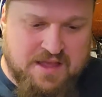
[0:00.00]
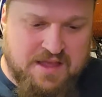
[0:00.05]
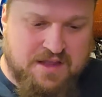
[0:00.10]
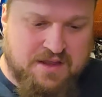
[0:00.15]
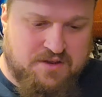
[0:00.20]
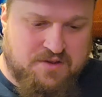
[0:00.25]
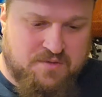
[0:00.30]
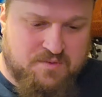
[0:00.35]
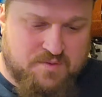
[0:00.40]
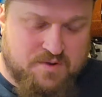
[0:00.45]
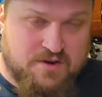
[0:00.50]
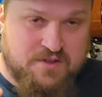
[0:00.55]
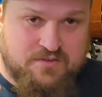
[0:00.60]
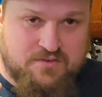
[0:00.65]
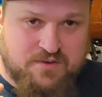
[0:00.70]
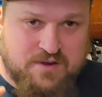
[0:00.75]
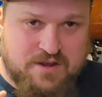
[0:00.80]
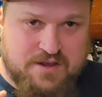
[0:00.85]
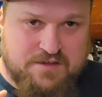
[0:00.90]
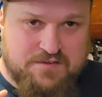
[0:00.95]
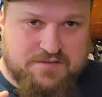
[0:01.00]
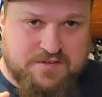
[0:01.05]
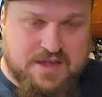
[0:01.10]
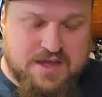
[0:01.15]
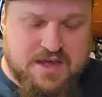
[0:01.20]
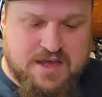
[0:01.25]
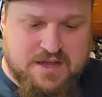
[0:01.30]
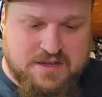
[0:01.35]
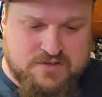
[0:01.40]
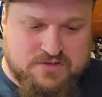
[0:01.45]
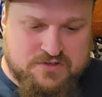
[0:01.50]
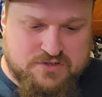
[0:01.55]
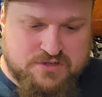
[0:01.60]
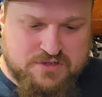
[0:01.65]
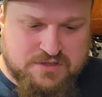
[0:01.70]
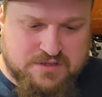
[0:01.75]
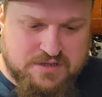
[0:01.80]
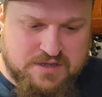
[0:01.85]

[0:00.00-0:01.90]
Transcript: and you want to try a scotch,